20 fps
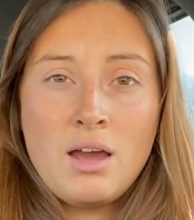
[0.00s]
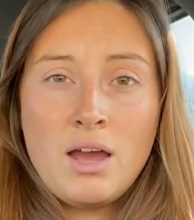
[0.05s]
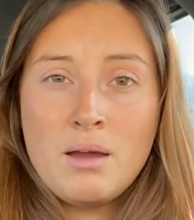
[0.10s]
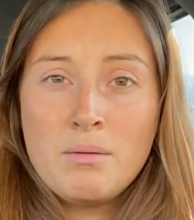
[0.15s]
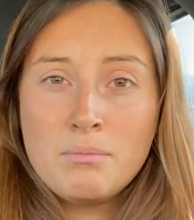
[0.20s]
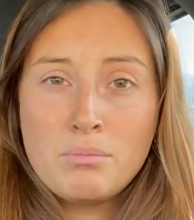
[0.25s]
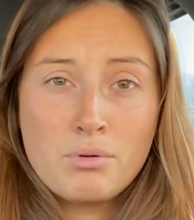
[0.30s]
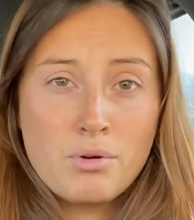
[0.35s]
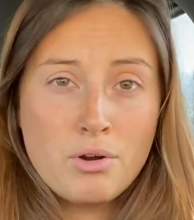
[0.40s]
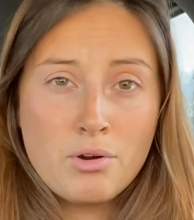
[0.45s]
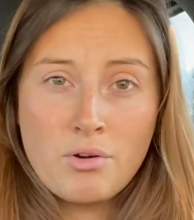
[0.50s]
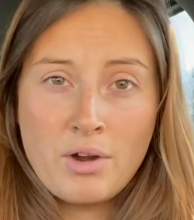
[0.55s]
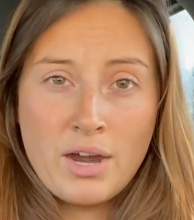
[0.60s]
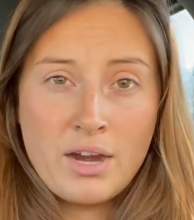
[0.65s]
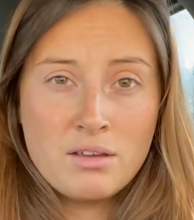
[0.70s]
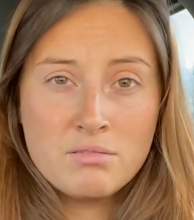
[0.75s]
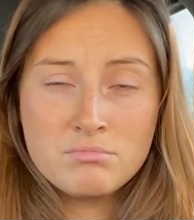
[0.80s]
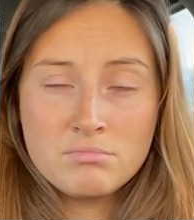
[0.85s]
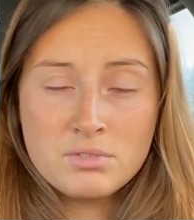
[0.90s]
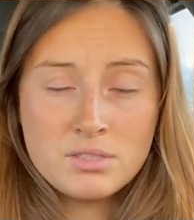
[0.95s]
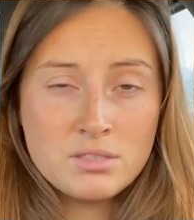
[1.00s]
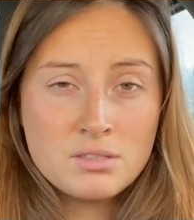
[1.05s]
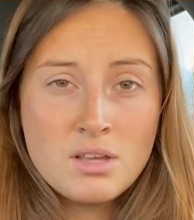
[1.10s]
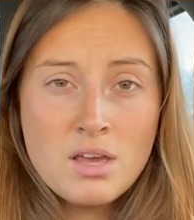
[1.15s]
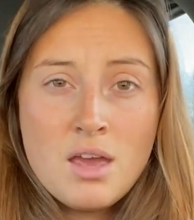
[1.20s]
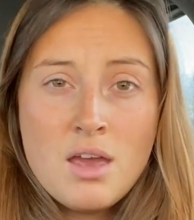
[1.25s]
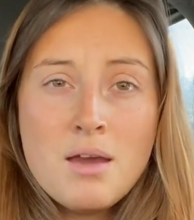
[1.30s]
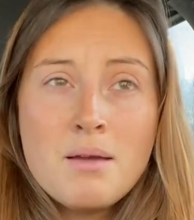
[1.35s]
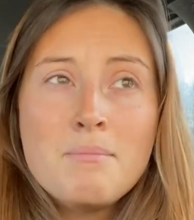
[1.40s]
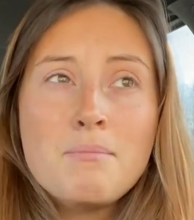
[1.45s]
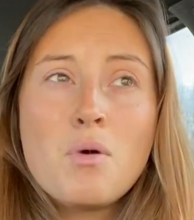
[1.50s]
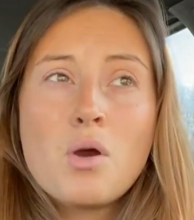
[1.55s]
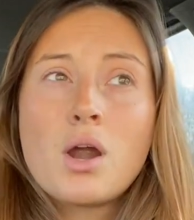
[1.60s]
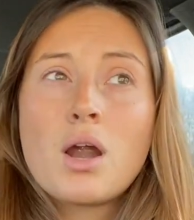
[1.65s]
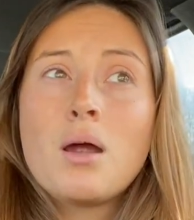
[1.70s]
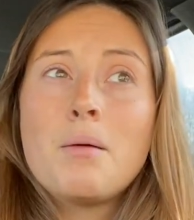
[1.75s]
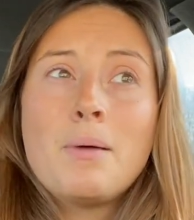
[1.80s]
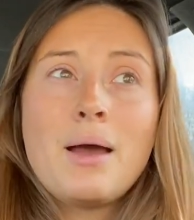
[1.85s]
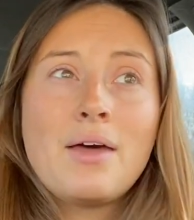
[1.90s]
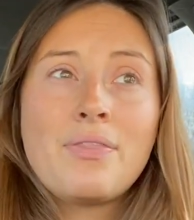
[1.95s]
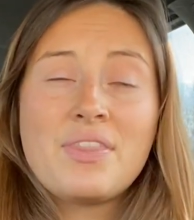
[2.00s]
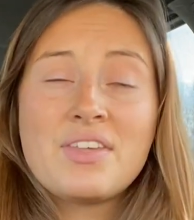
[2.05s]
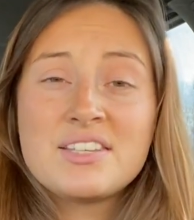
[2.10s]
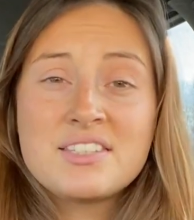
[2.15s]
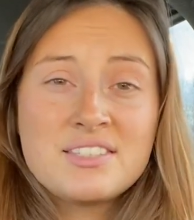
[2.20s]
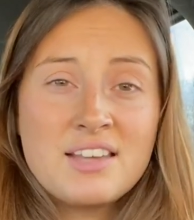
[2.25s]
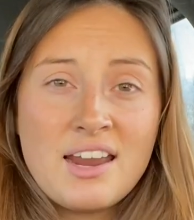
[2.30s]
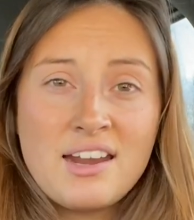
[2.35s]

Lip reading: programs, more about the site